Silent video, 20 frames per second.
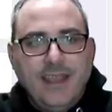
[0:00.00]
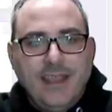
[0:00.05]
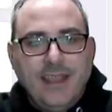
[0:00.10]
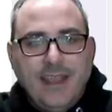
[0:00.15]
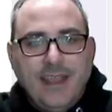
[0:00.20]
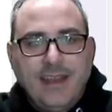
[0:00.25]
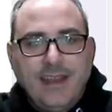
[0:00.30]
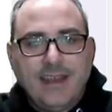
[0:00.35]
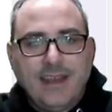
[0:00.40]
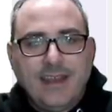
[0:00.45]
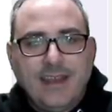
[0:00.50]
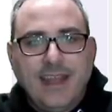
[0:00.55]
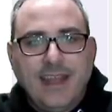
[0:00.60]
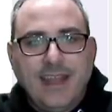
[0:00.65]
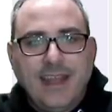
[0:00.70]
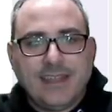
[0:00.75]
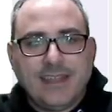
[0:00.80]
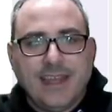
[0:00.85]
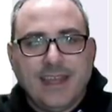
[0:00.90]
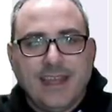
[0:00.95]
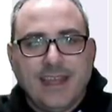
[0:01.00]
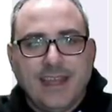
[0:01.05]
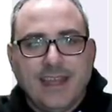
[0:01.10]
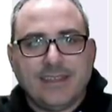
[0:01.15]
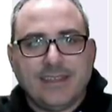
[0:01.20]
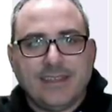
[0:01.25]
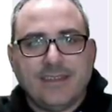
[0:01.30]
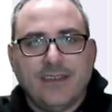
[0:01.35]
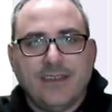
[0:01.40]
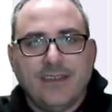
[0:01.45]
And it gets things.
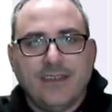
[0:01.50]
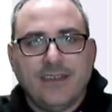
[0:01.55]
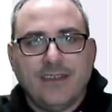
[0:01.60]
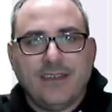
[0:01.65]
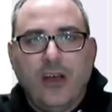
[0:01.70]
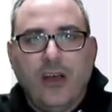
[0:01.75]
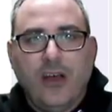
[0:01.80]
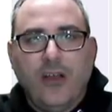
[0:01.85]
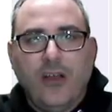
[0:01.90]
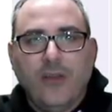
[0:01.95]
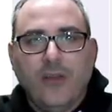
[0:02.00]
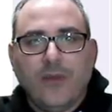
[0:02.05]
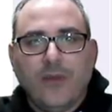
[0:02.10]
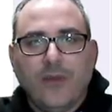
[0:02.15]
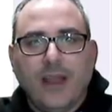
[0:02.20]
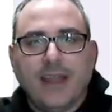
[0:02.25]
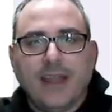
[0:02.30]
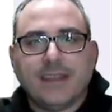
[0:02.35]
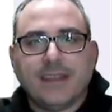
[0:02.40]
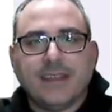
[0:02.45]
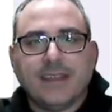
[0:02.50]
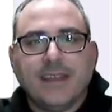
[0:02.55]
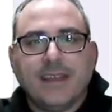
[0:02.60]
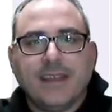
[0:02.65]
All right.